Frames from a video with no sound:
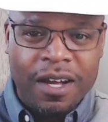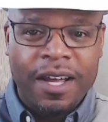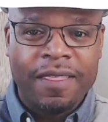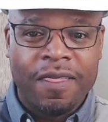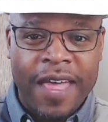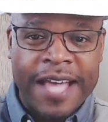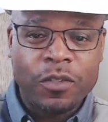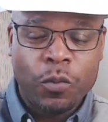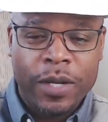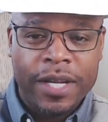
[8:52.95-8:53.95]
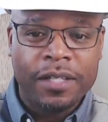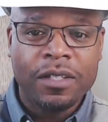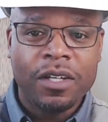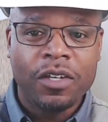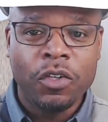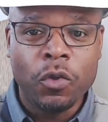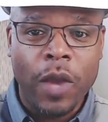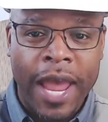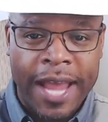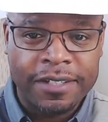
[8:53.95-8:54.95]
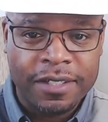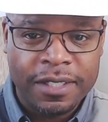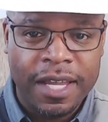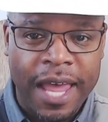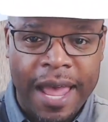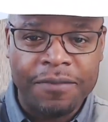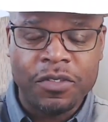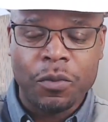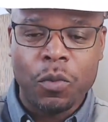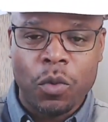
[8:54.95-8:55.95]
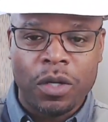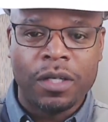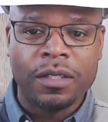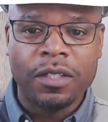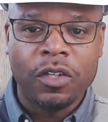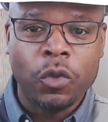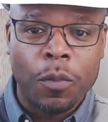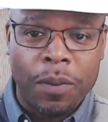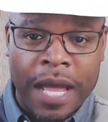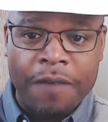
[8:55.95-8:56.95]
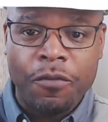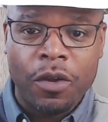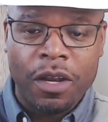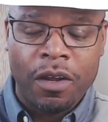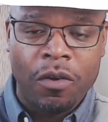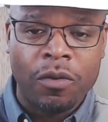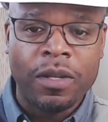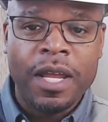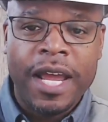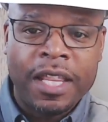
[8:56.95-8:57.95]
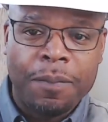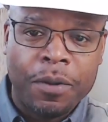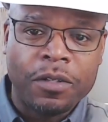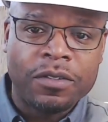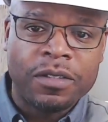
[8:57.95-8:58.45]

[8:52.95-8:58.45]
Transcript: That's when you actually have someone, you apply for a loan, and the person,